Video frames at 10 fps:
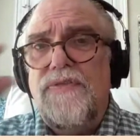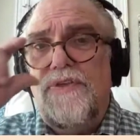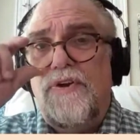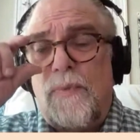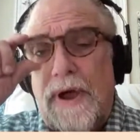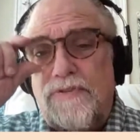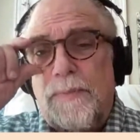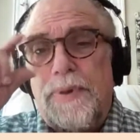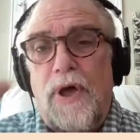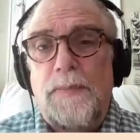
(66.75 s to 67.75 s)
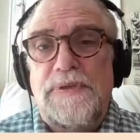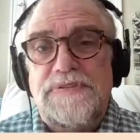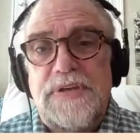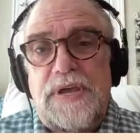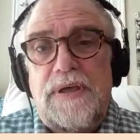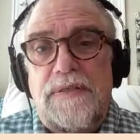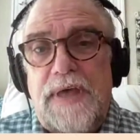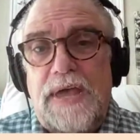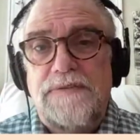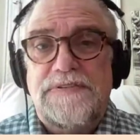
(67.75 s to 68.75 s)
the direct diplomacy
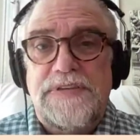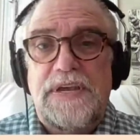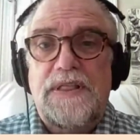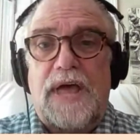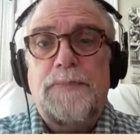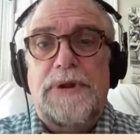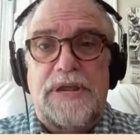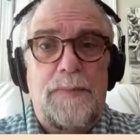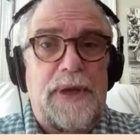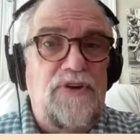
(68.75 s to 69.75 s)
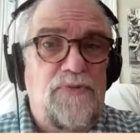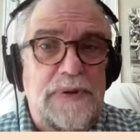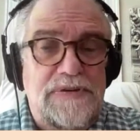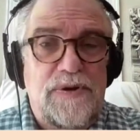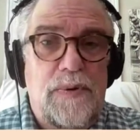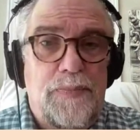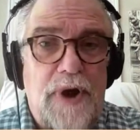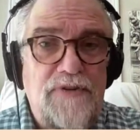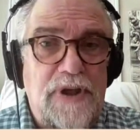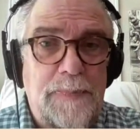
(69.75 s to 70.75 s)
that you see, like Medea Benjamin do in
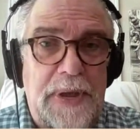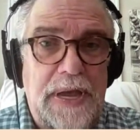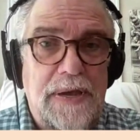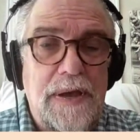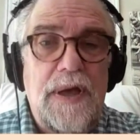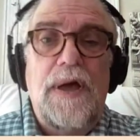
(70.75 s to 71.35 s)
Project Pink,